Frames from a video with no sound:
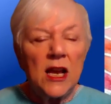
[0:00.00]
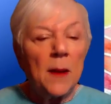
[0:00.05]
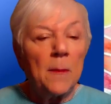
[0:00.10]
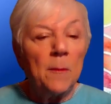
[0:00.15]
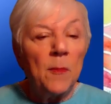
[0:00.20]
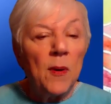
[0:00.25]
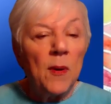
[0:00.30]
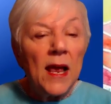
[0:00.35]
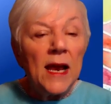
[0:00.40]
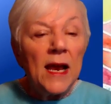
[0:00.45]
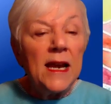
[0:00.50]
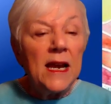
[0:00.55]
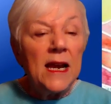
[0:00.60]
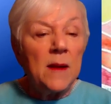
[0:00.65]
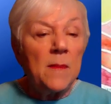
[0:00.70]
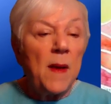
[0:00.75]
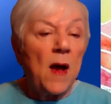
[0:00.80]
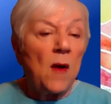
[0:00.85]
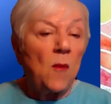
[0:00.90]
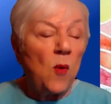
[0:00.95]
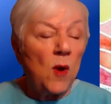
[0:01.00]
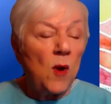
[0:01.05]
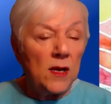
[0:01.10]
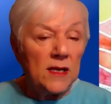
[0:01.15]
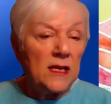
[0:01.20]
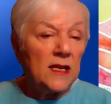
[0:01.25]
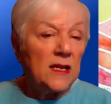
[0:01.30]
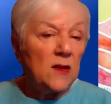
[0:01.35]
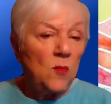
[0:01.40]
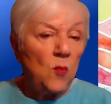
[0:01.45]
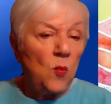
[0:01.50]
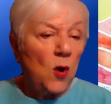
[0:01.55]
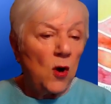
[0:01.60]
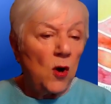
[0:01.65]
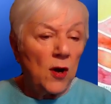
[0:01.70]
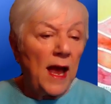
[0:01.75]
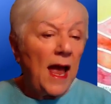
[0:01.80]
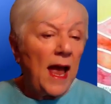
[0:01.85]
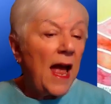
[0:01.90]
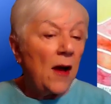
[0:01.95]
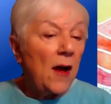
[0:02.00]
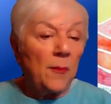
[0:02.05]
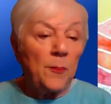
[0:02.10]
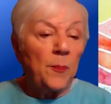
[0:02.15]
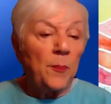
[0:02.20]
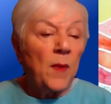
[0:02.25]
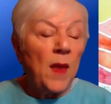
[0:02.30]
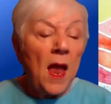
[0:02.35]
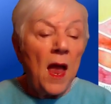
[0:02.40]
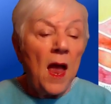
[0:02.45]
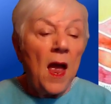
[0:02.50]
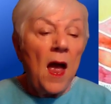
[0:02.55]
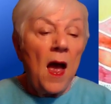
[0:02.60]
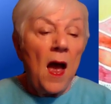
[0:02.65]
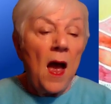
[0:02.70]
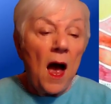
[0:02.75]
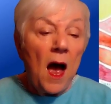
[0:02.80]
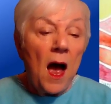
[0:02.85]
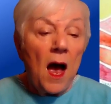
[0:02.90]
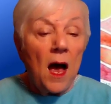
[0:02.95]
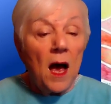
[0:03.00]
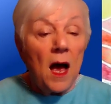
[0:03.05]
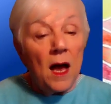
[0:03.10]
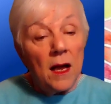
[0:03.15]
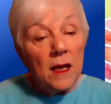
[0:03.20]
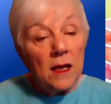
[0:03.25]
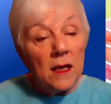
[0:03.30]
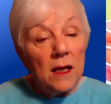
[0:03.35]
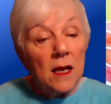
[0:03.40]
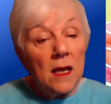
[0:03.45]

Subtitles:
complaining about what didn't work out?